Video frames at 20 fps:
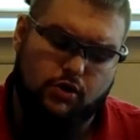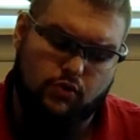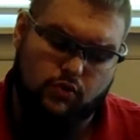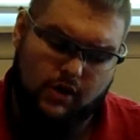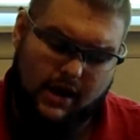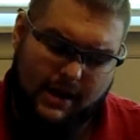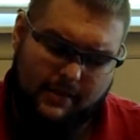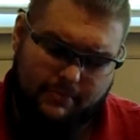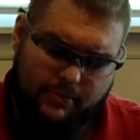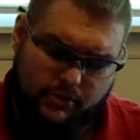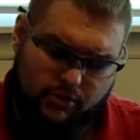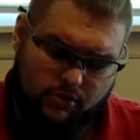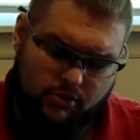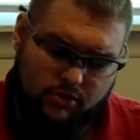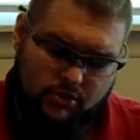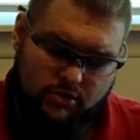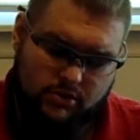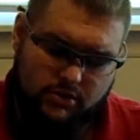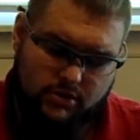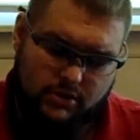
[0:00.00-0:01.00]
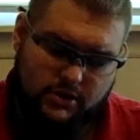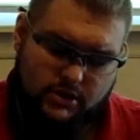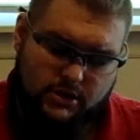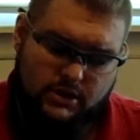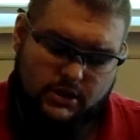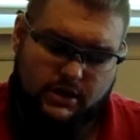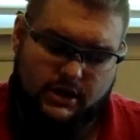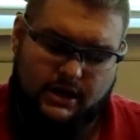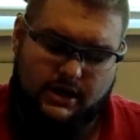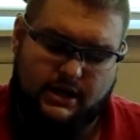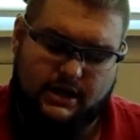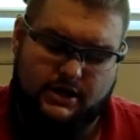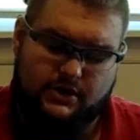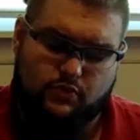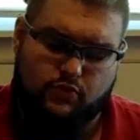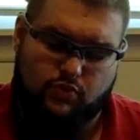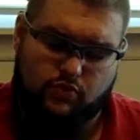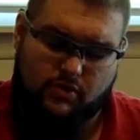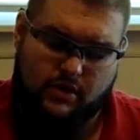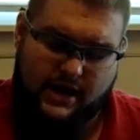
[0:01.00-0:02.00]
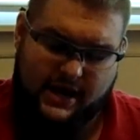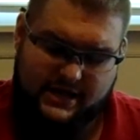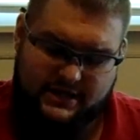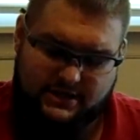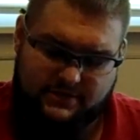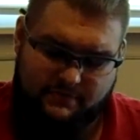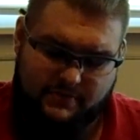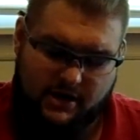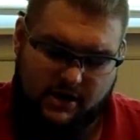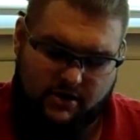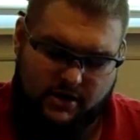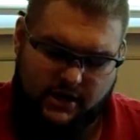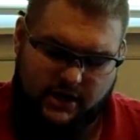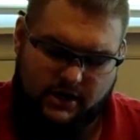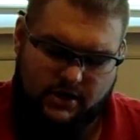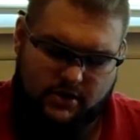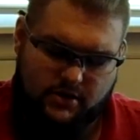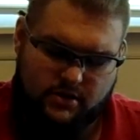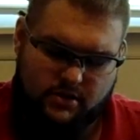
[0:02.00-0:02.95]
grapple, and raspberry.